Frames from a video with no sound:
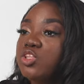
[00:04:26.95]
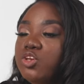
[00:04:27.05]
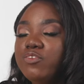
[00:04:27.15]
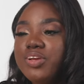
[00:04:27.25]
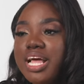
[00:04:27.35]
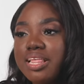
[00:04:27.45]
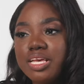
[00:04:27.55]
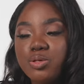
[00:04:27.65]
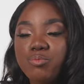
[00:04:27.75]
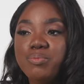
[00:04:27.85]
Do you feel like
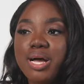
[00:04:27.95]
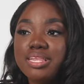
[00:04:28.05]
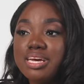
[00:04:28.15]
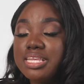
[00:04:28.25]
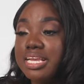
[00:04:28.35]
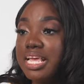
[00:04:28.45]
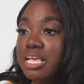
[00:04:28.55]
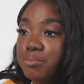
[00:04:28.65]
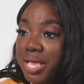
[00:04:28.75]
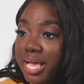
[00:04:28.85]
this would be better as an
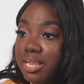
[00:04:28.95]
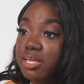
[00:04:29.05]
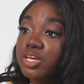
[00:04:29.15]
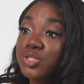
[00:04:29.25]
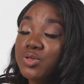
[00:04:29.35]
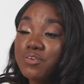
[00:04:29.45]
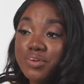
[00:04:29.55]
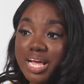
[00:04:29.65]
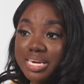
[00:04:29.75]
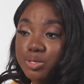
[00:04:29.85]
email? Do you
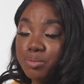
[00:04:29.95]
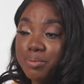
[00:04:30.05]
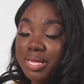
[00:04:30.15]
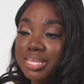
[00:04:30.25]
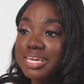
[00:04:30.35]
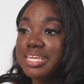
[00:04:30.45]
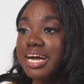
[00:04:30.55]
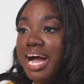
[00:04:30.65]
feel like this would be better as a